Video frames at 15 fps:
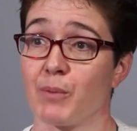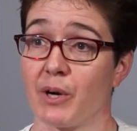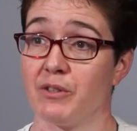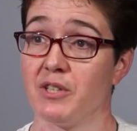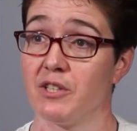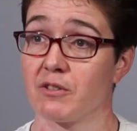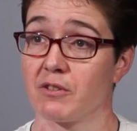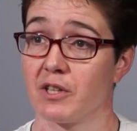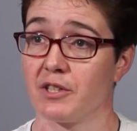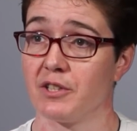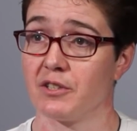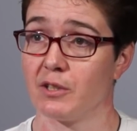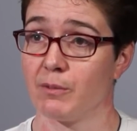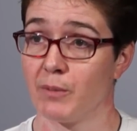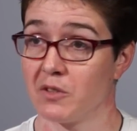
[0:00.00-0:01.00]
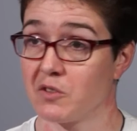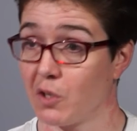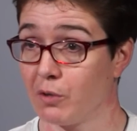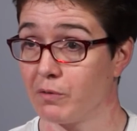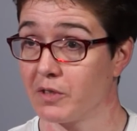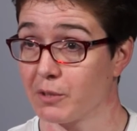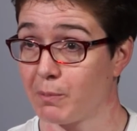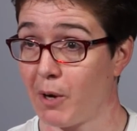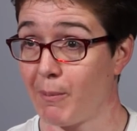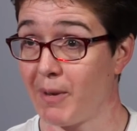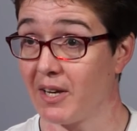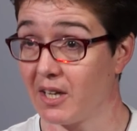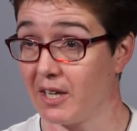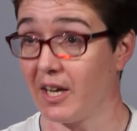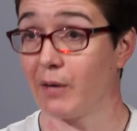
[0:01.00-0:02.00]
protein structures that have been solved
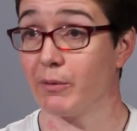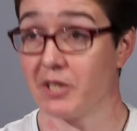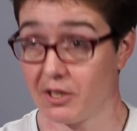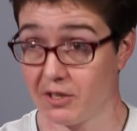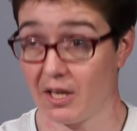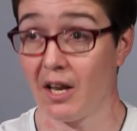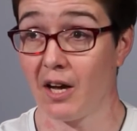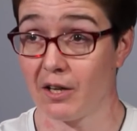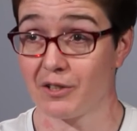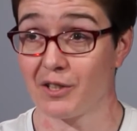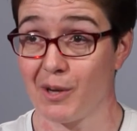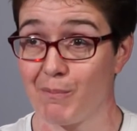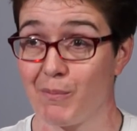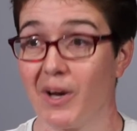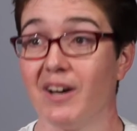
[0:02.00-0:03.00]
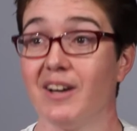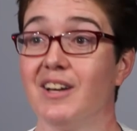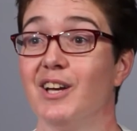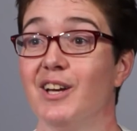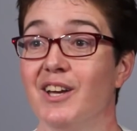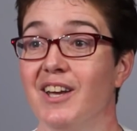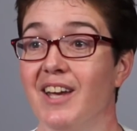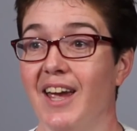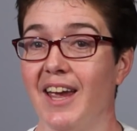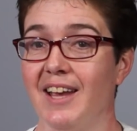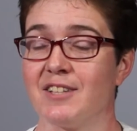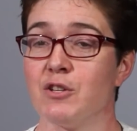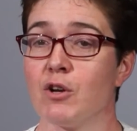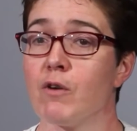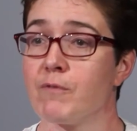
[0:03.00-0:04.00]
experimentally now, which is a large number.
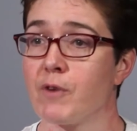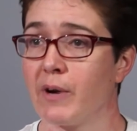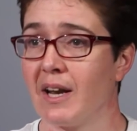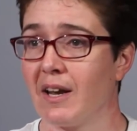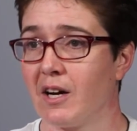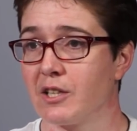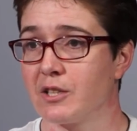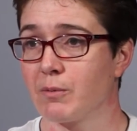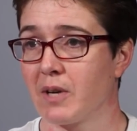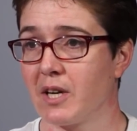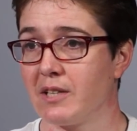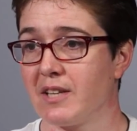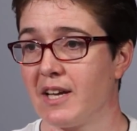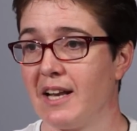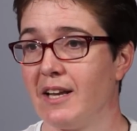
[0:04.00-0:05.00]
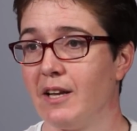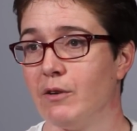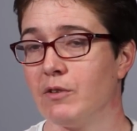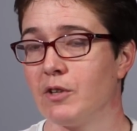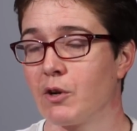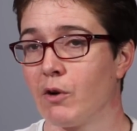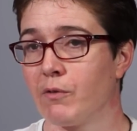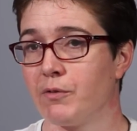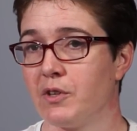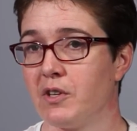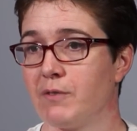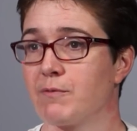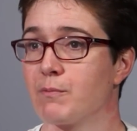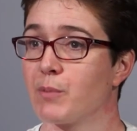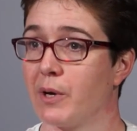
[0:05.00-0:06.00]
It's not very large when I tell you that of the
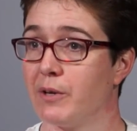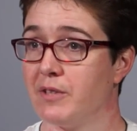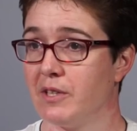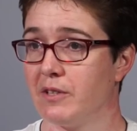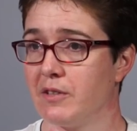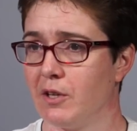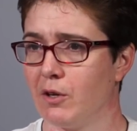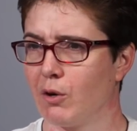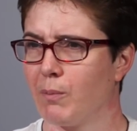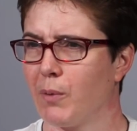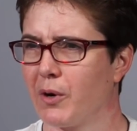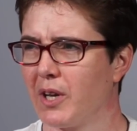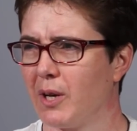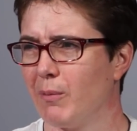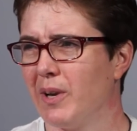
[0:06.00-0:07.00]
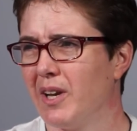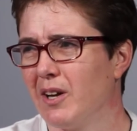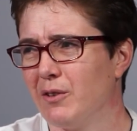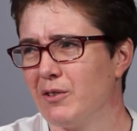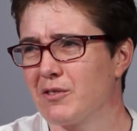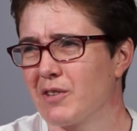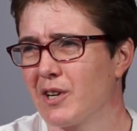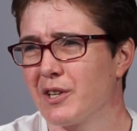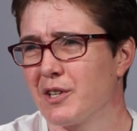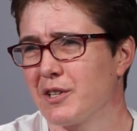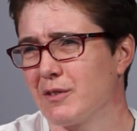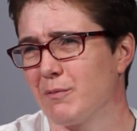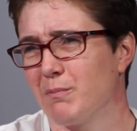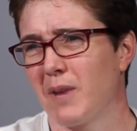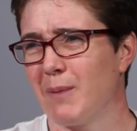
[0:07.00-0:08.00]
different proteins in your body, we know the
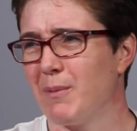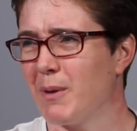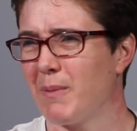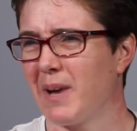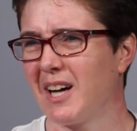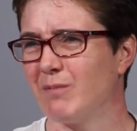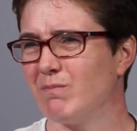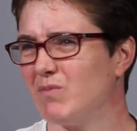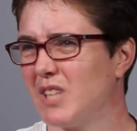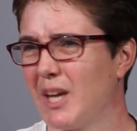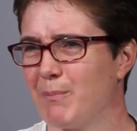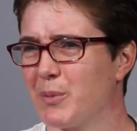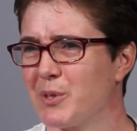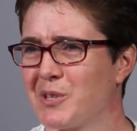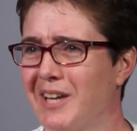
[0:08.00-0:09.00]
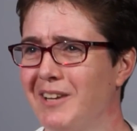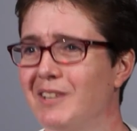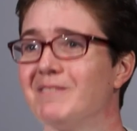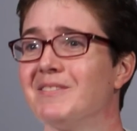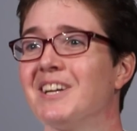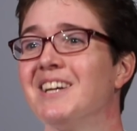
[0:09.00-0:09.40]
structures of maybe about 10%.